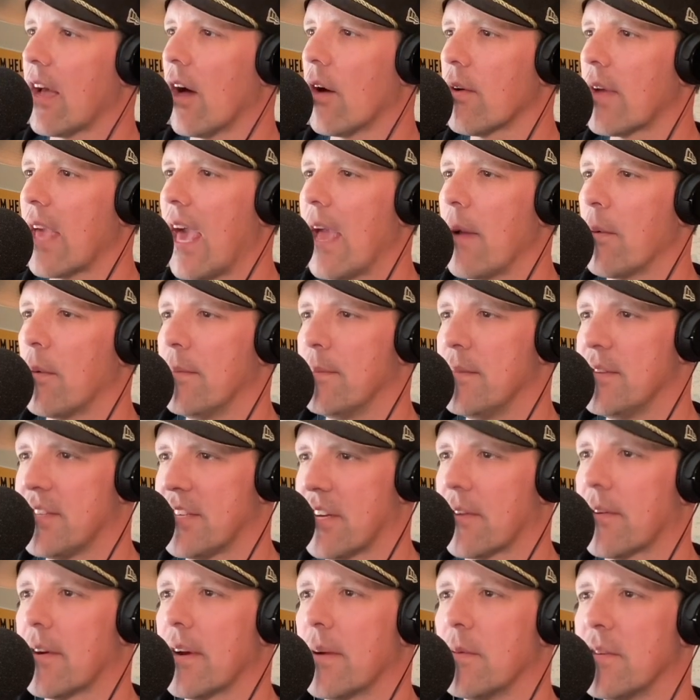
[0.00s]
okay, when
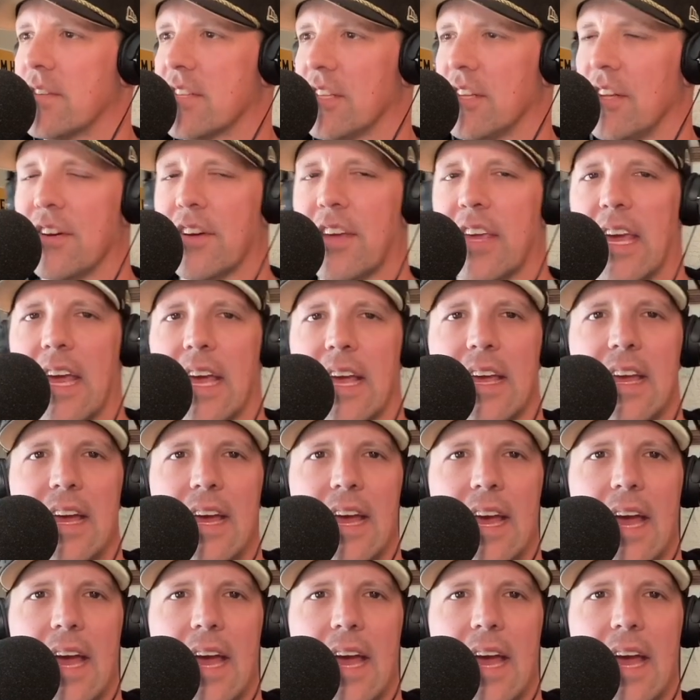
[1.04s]
Missouri was looking